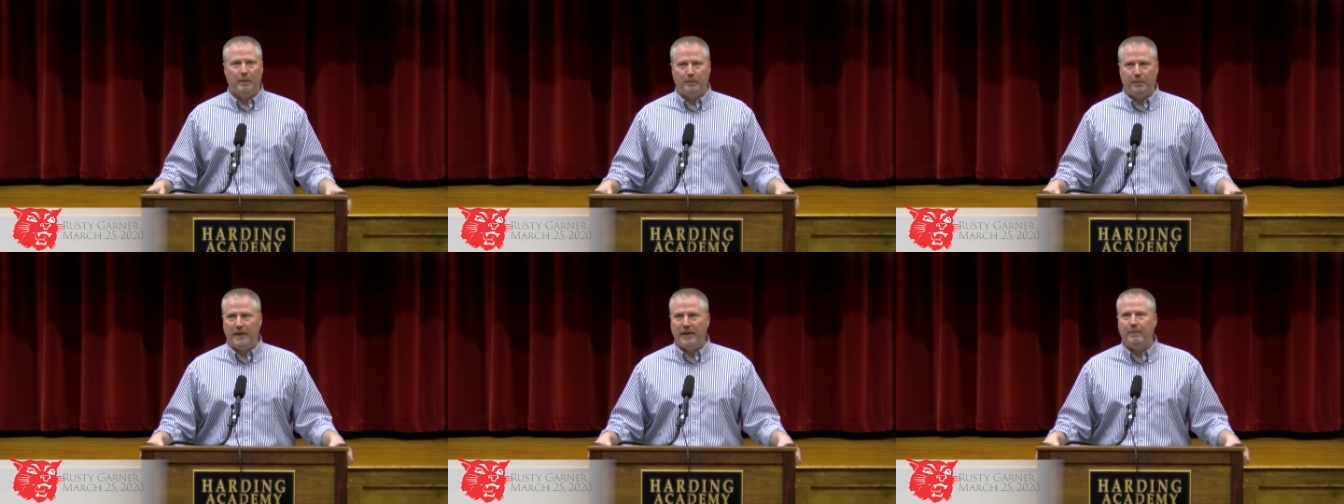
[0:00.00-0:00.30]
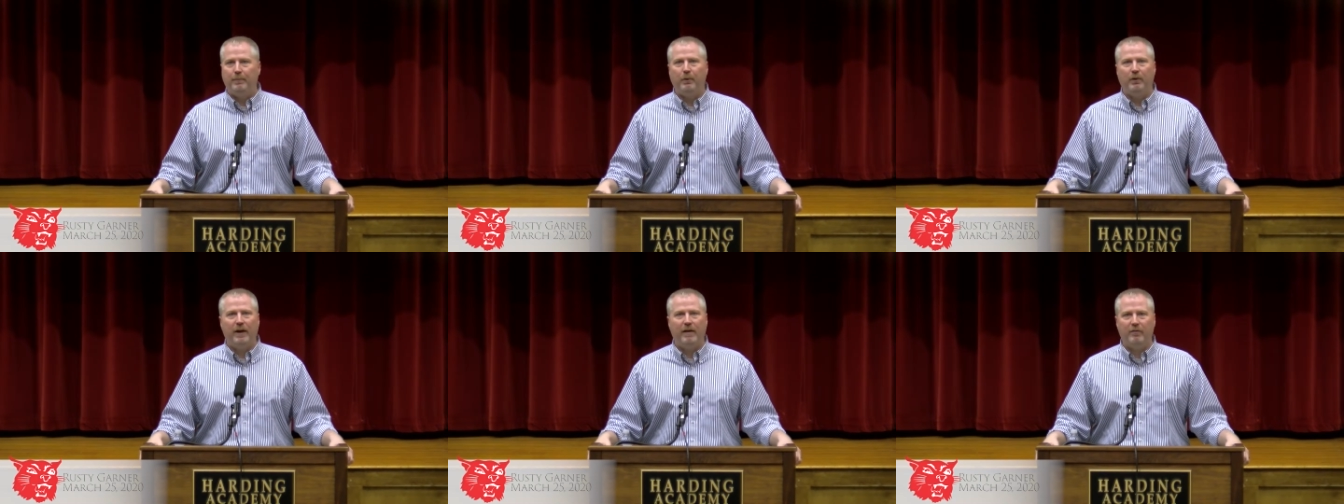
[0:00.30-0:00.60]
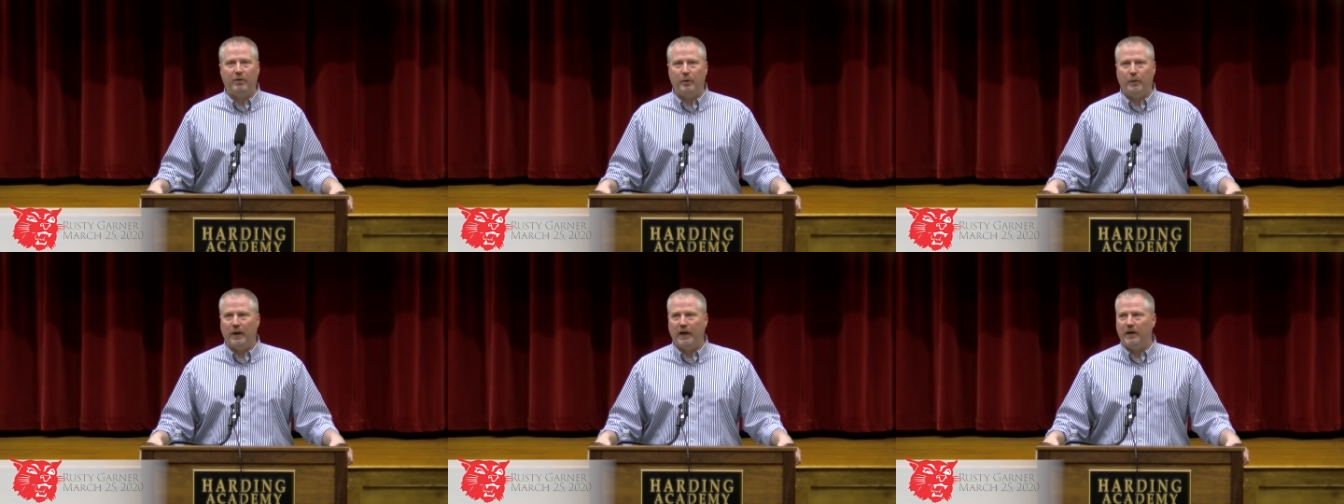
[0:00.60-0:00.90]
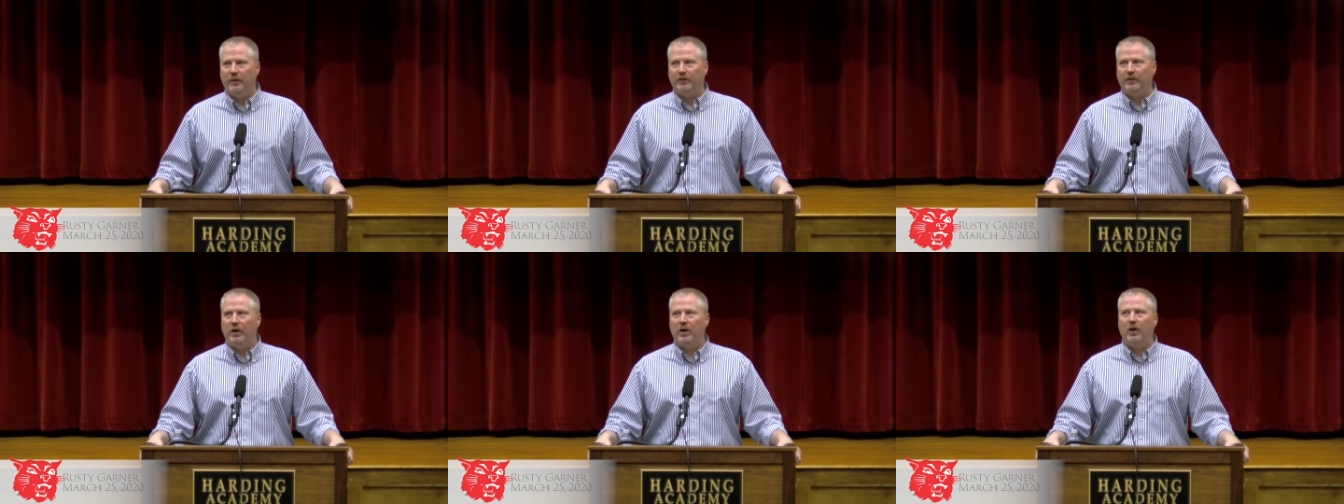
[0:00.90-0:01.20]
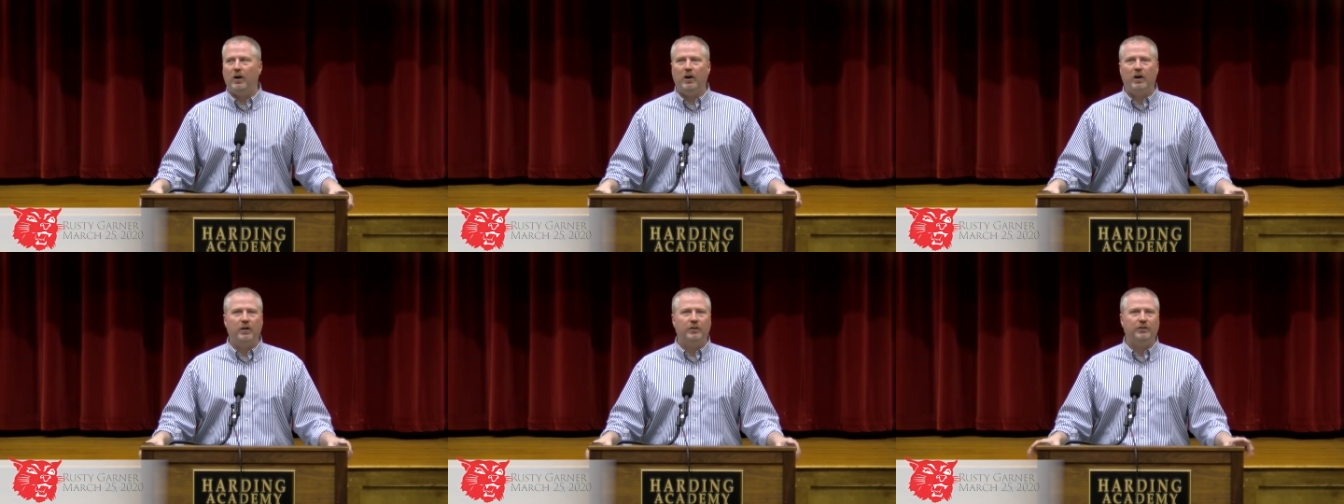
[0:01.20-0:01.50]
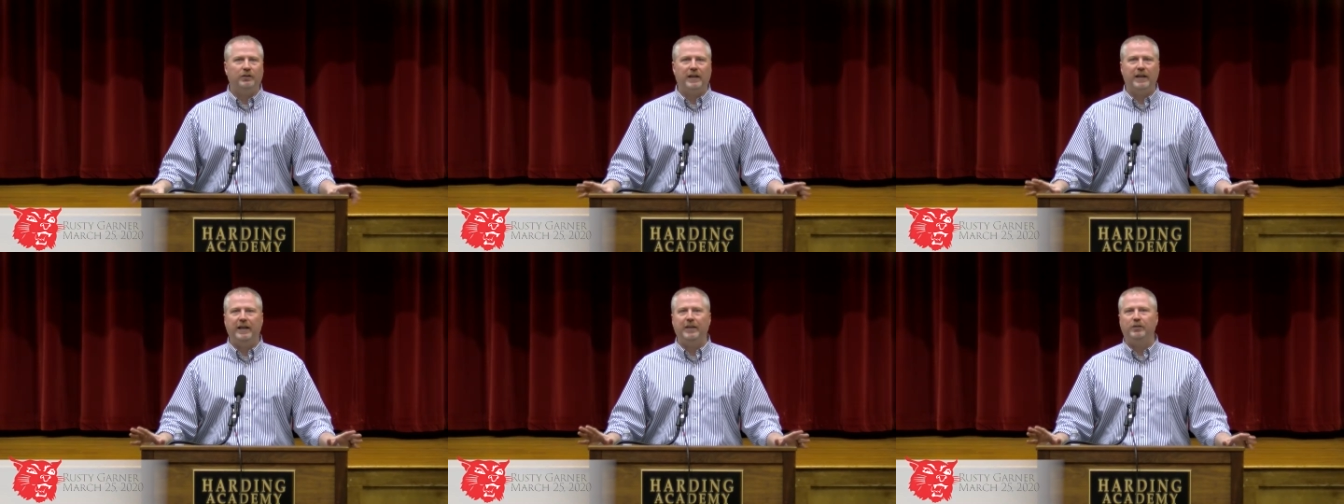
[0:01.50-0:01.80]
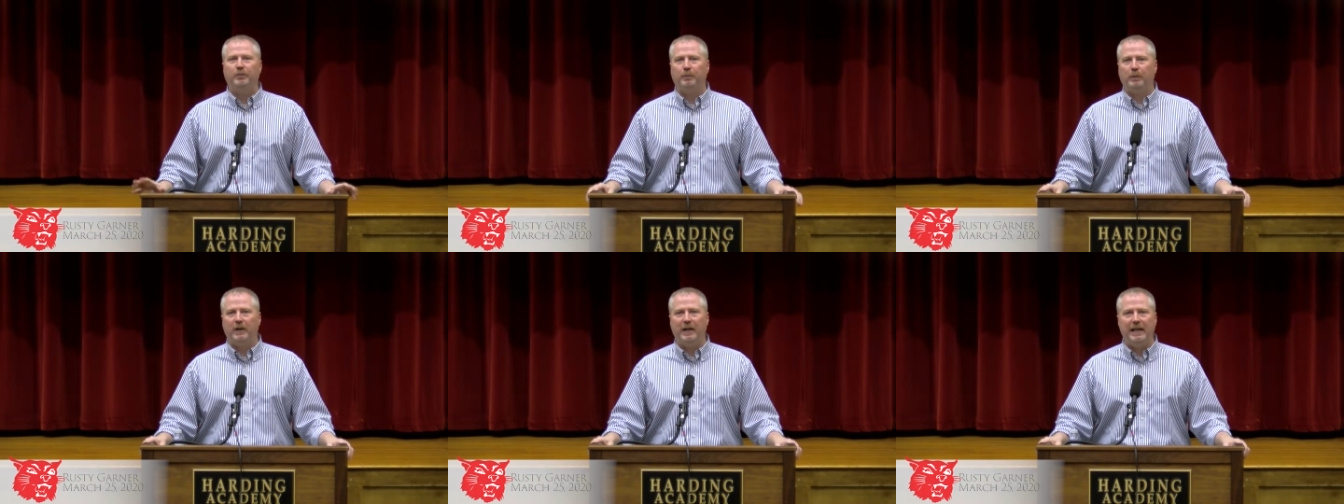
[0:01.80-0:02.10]
people everywhere, dogs,
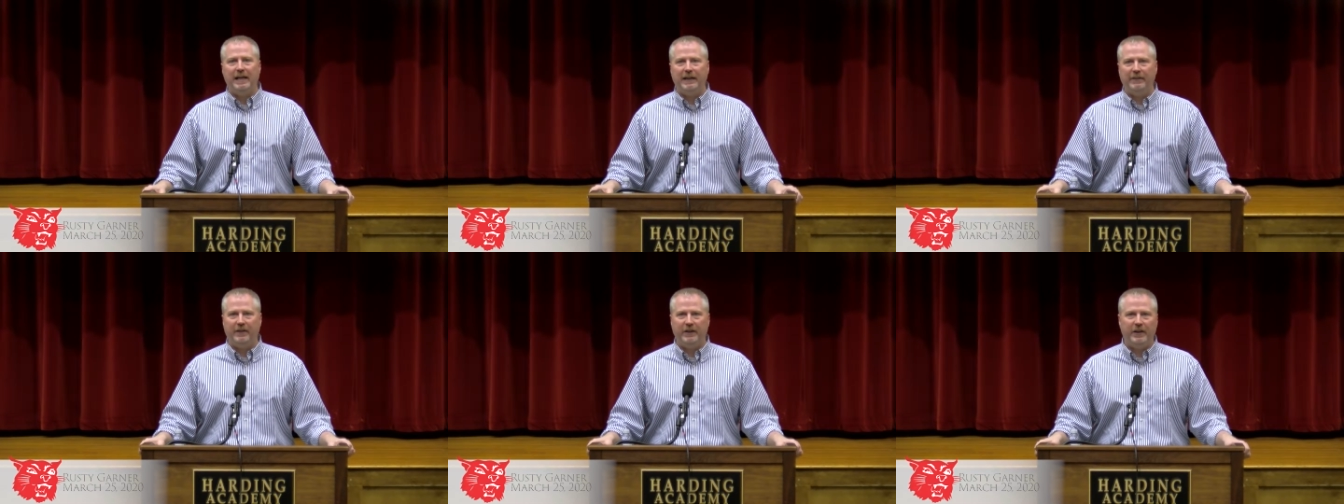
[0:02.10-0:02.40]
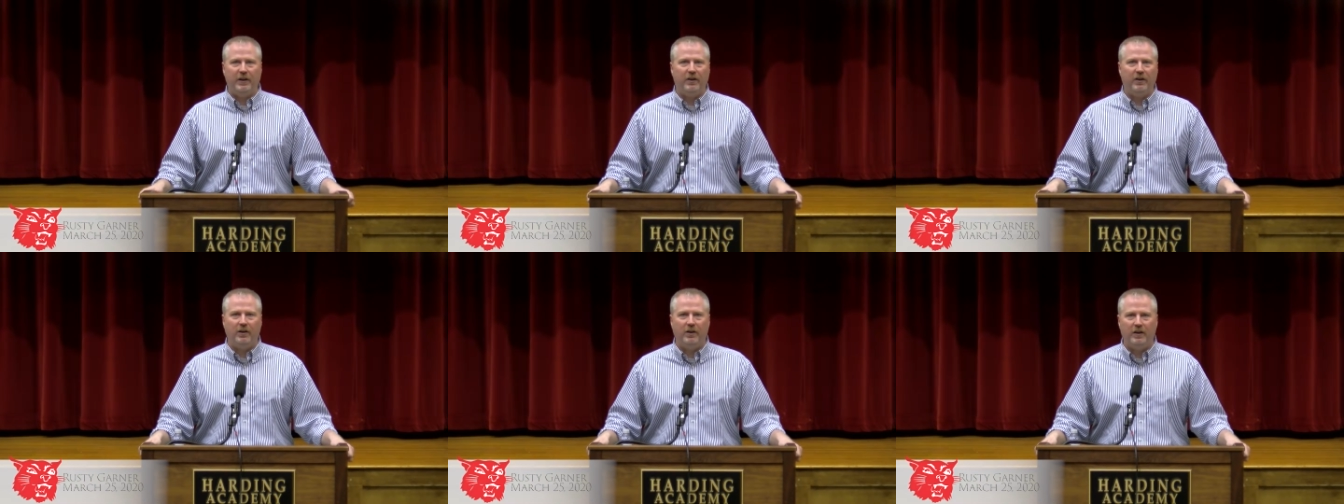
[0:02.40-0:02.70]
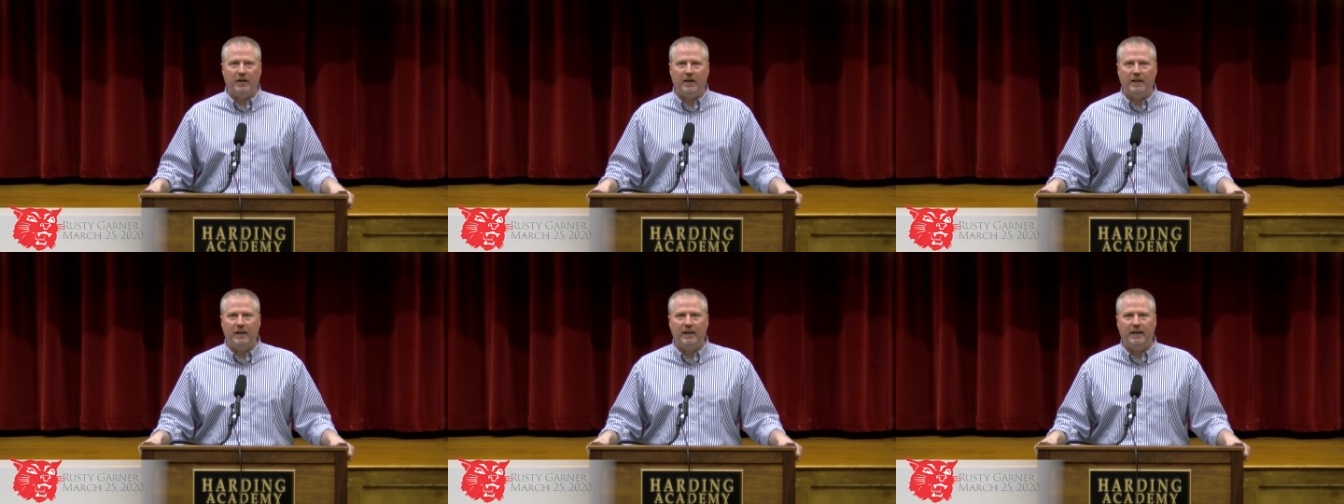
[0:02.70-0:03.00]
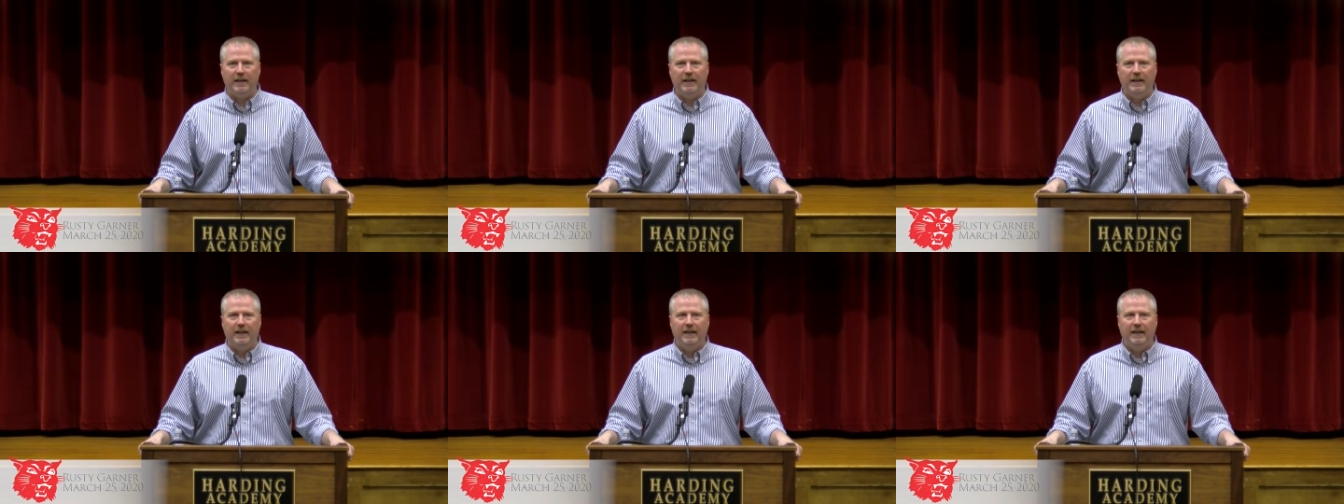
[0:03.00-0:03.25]
kids playing in the yard.